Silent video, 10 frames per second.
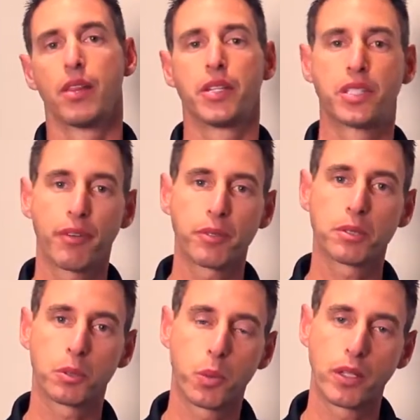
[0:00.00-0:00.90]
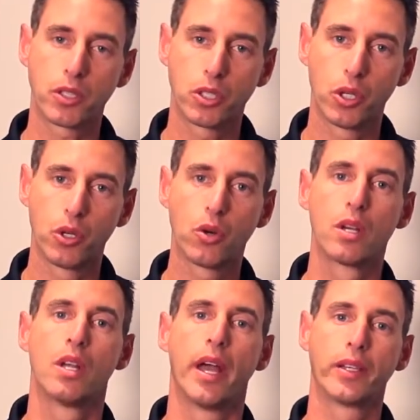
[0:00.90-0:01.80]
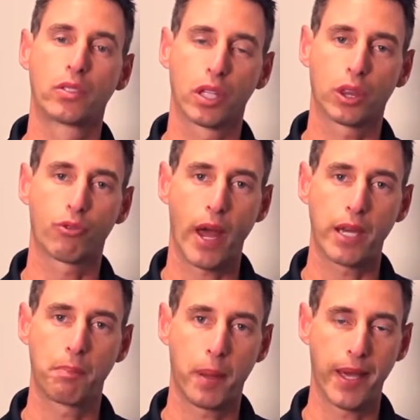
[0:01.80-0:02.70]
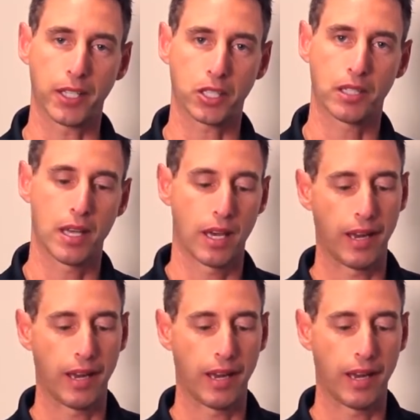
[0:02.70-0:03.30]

The difference between the two is the thread pitch.